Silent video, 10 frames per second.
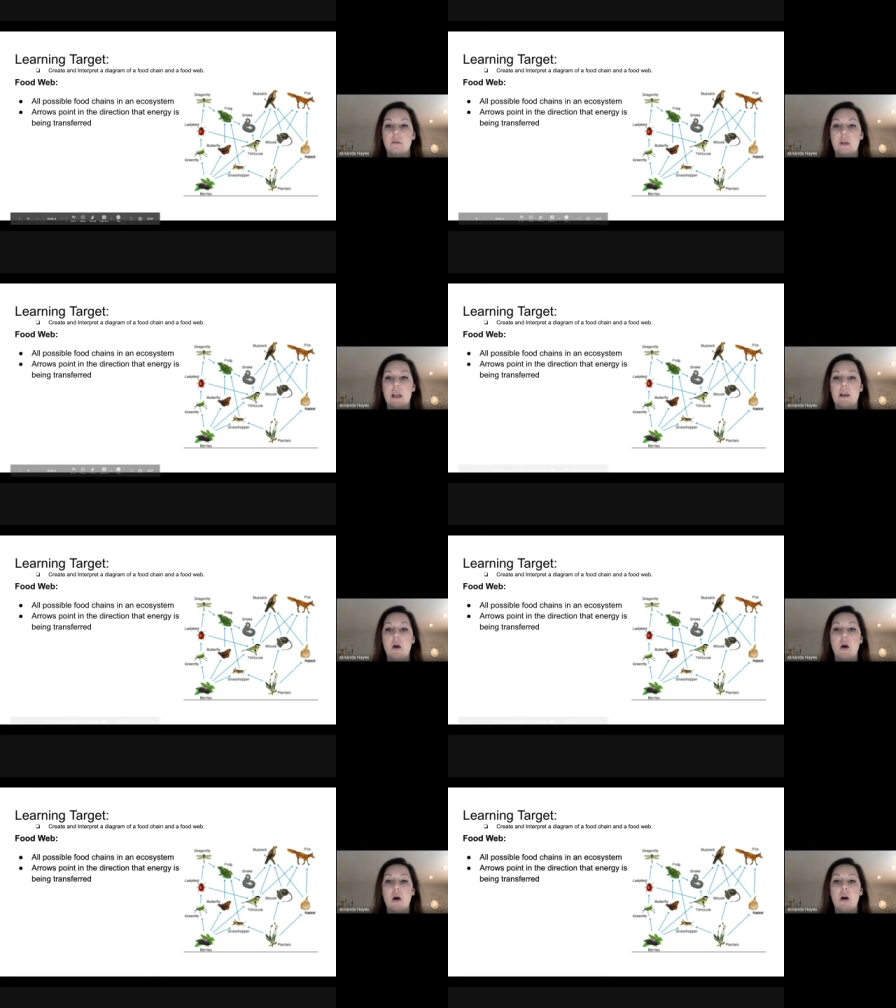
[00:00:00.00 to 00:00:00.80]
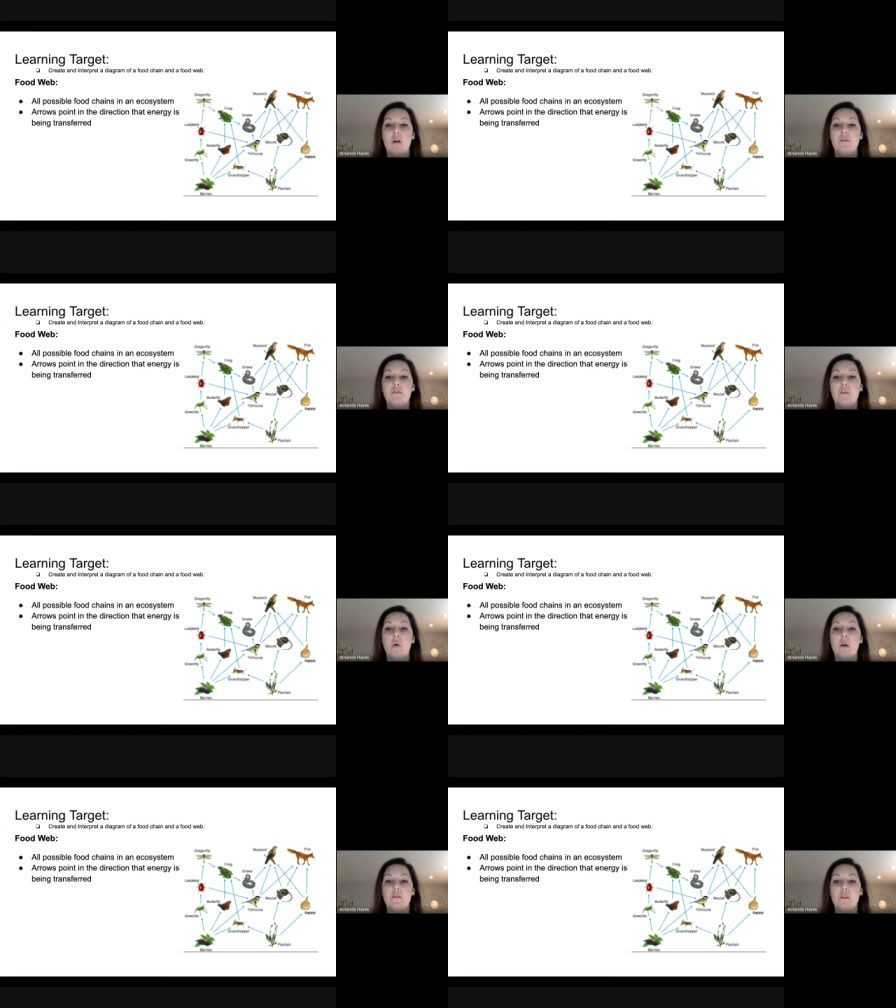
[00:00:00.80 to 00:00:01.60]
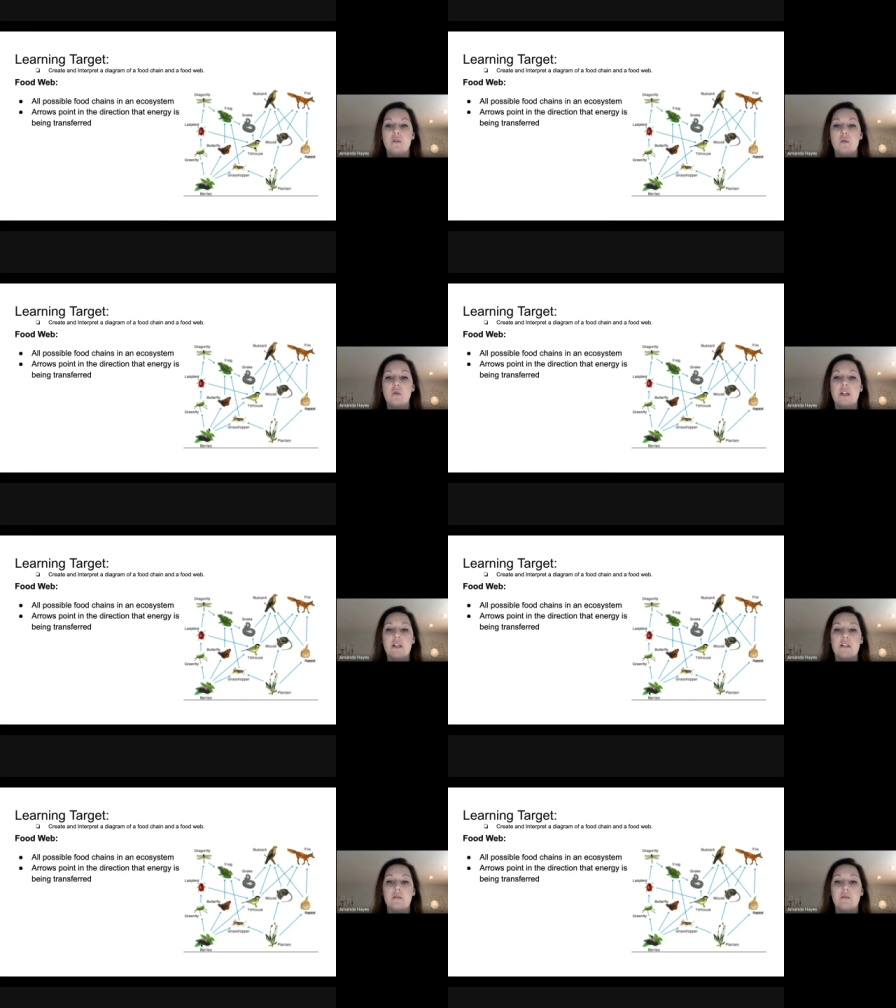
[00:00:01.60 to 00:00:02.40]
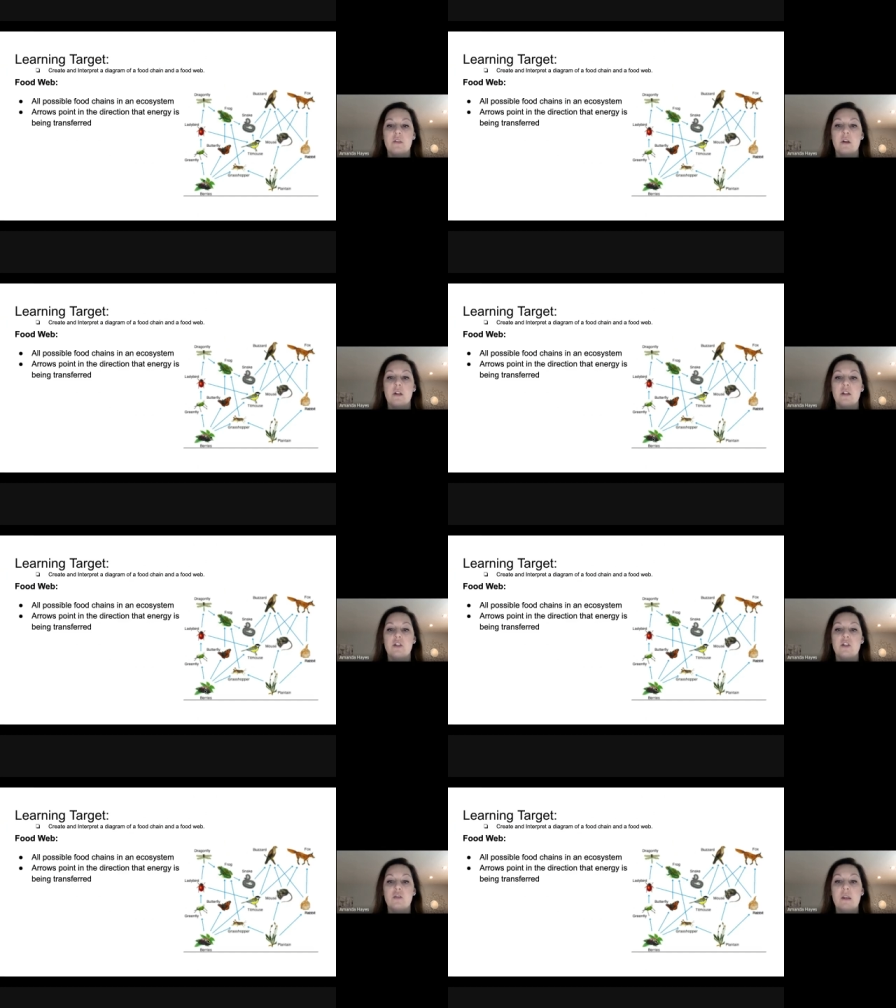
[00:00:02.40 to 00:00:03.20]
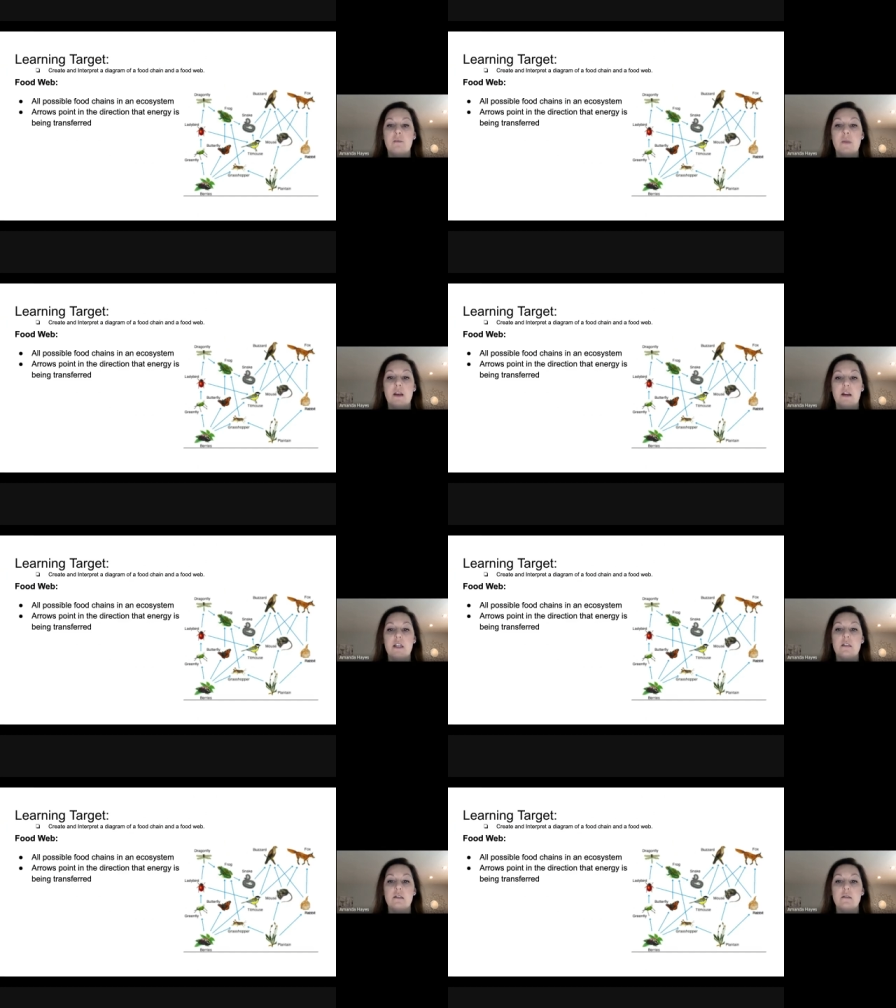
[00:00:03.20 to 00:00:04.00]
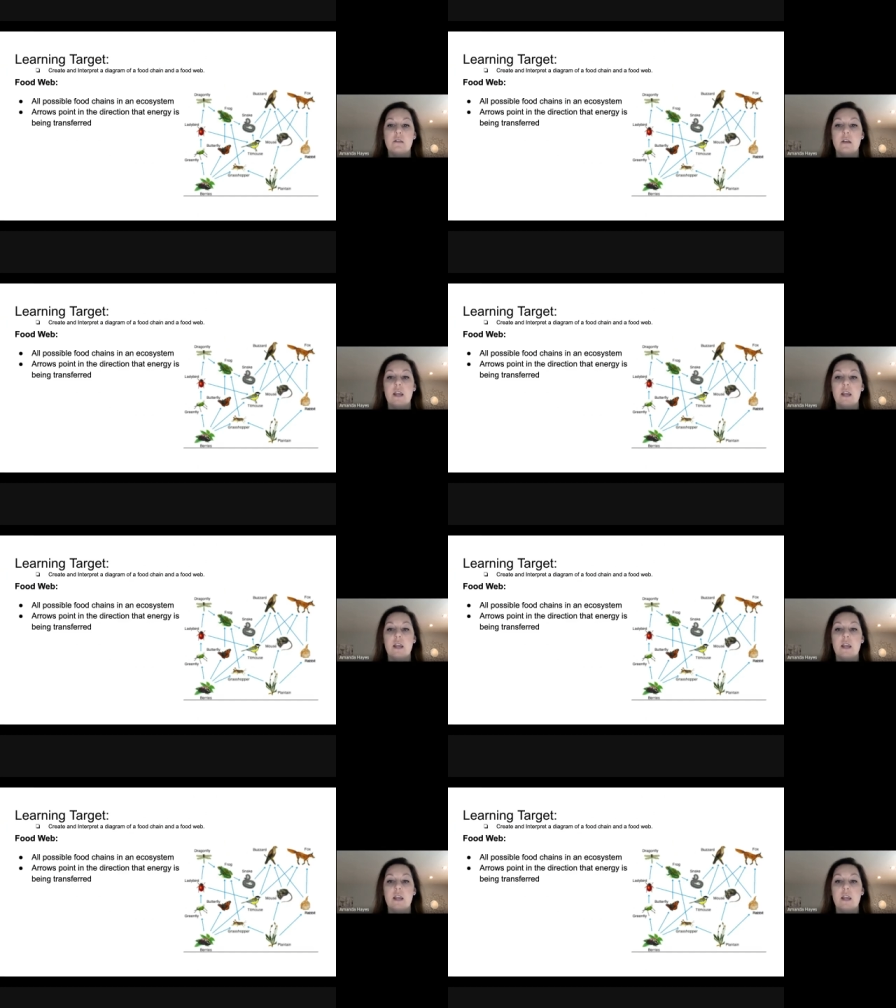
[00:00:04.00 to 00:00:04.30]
Okay, all 4 of those organisms are consuming berries